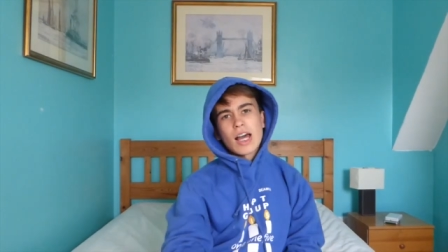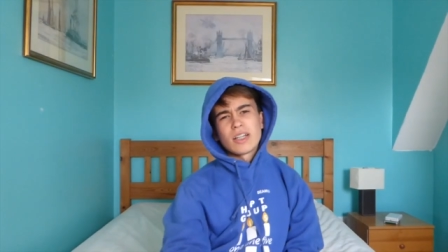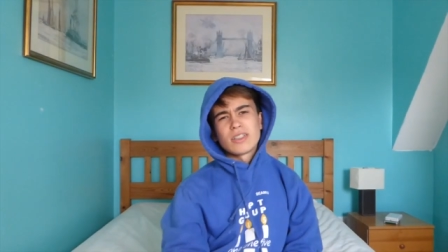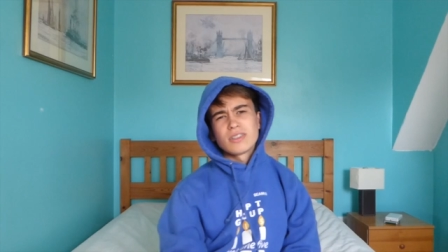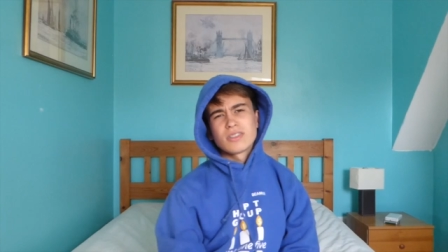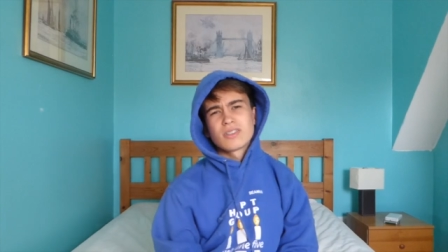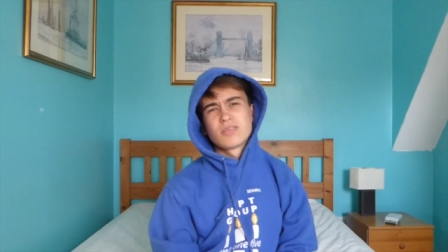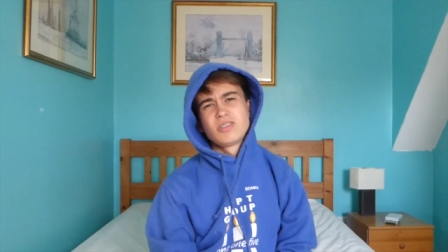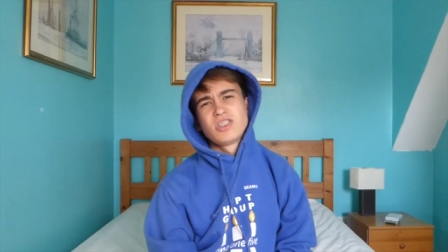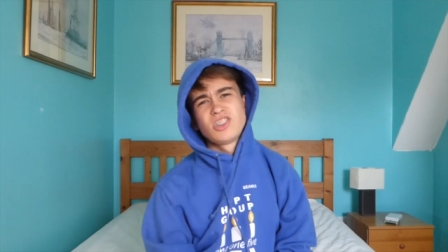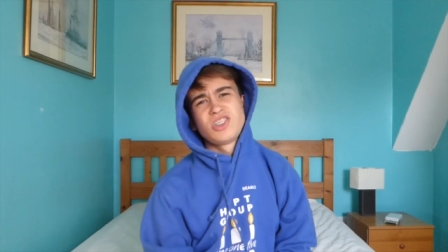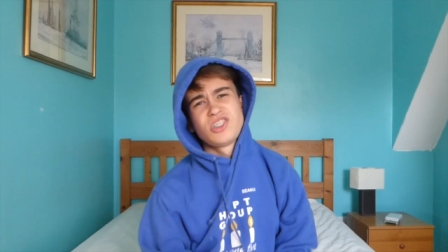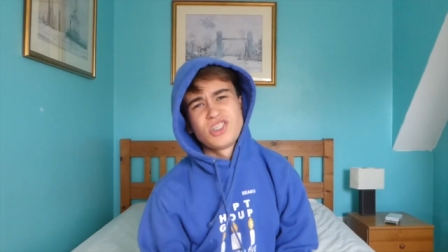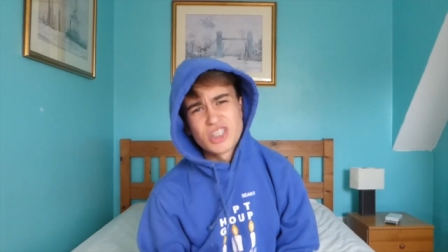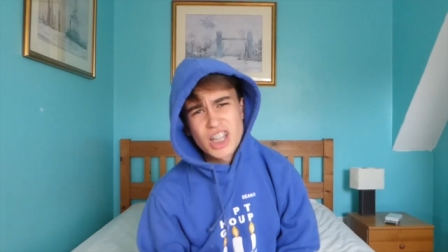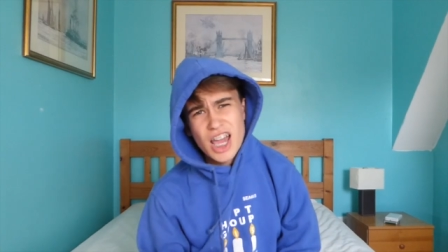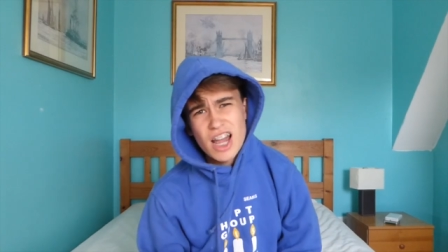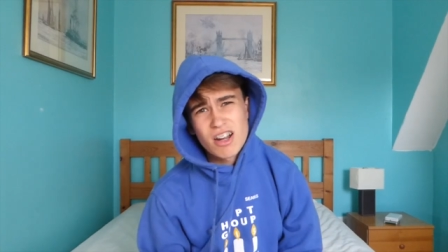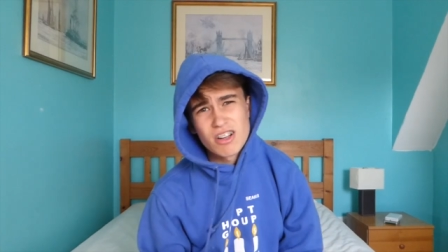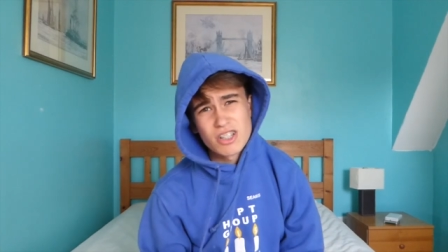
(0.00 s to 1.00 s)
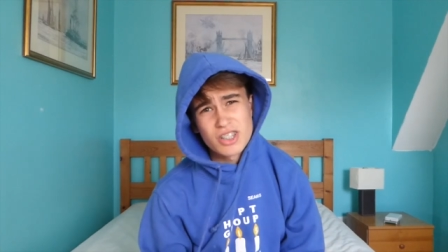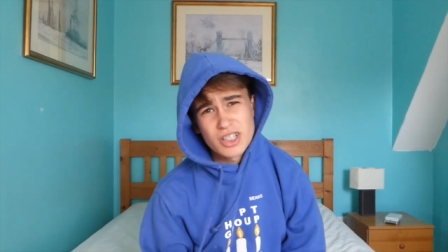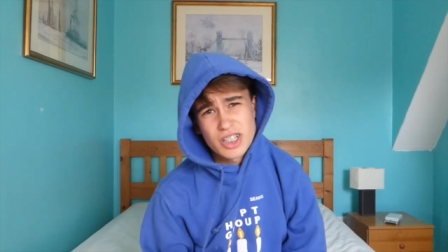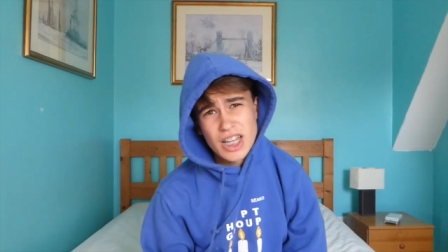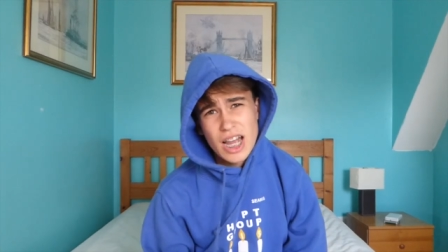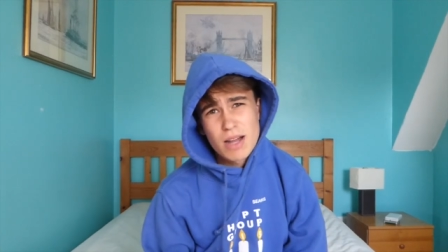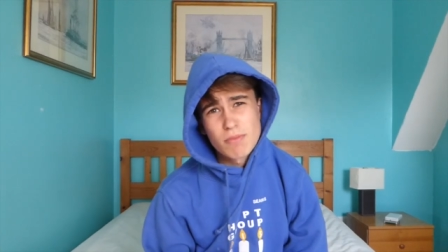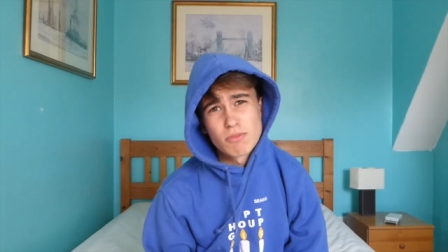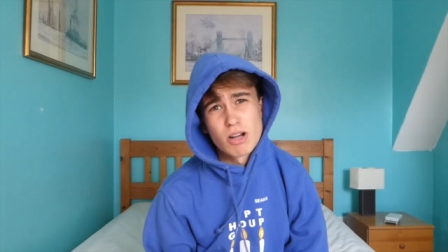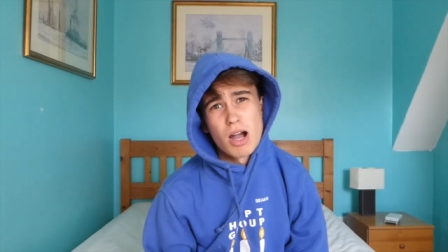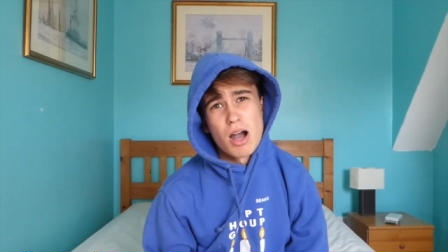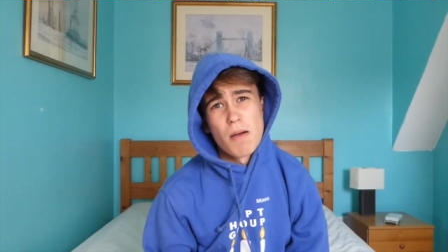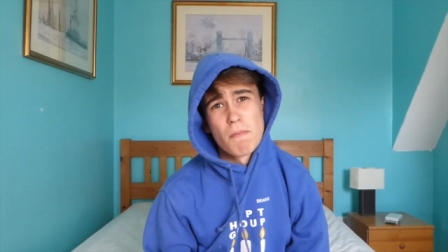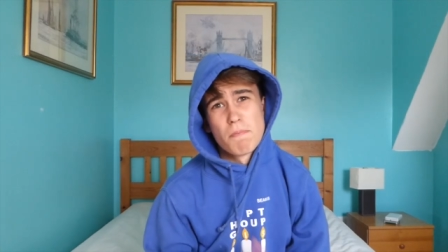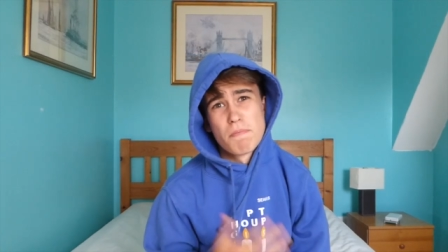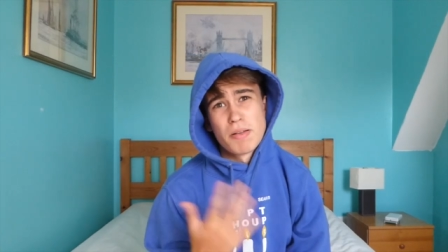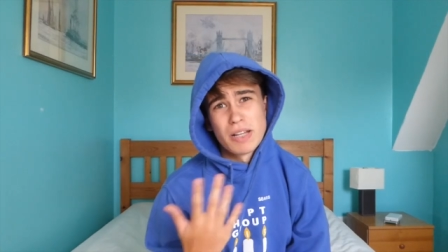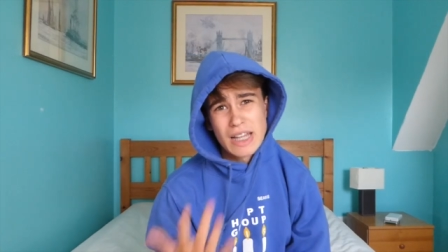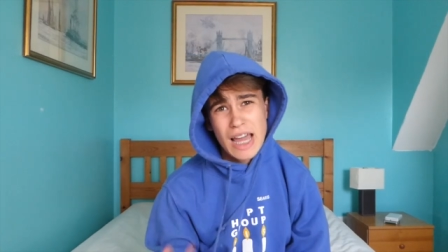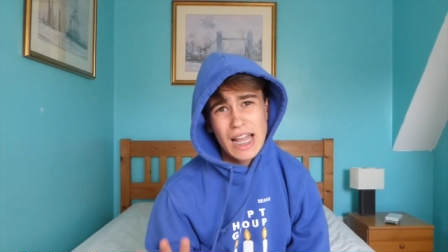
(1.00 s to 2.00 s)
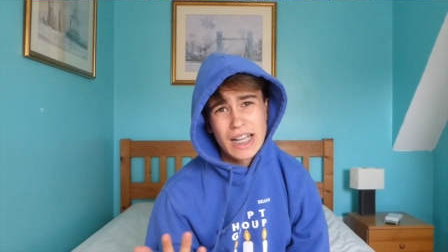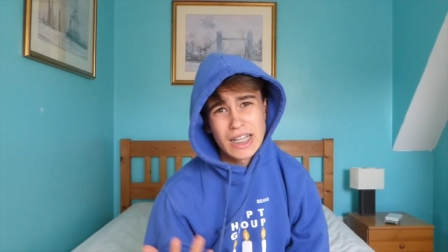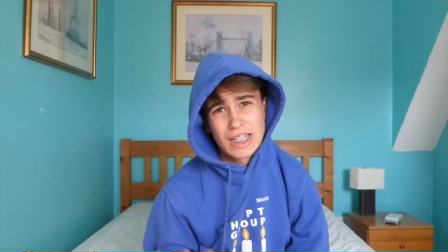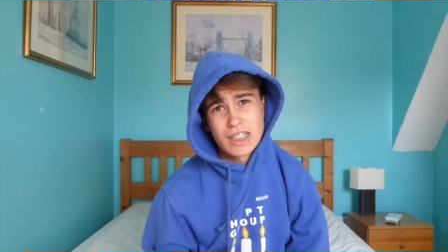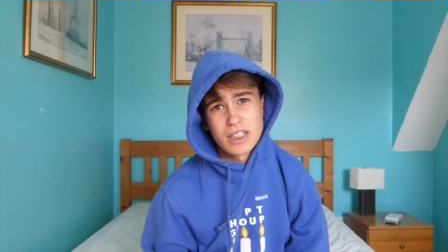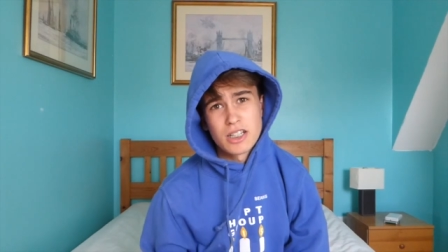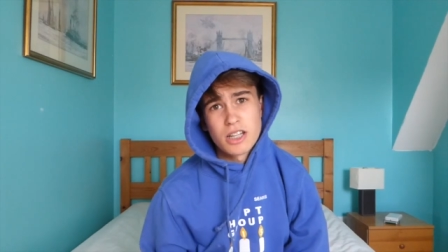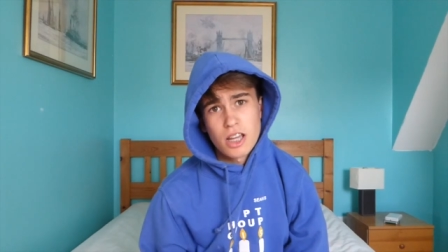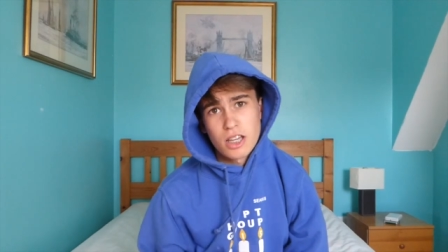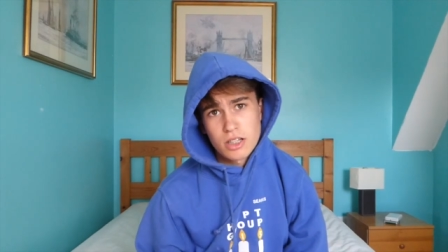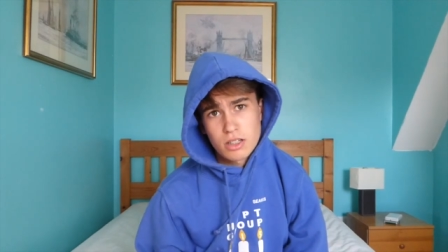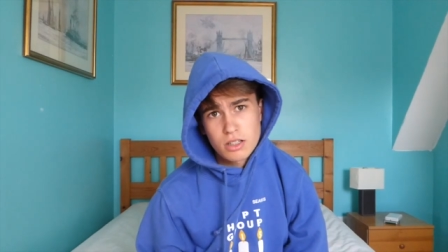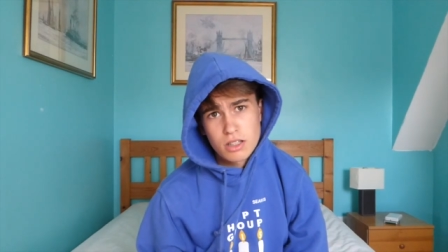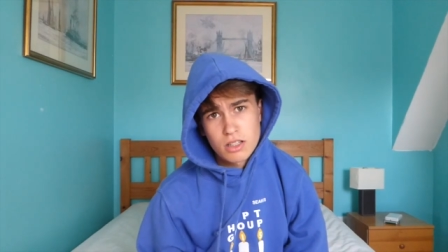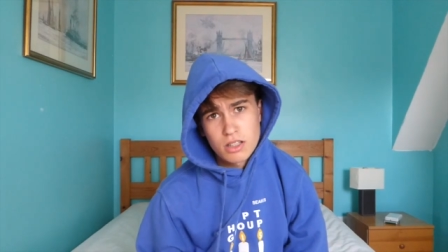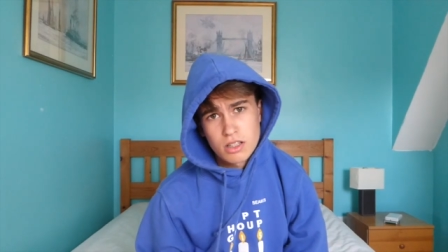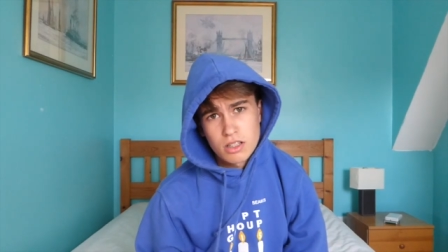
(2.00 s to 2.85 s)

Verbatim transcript: and just stare at the camera blankly like,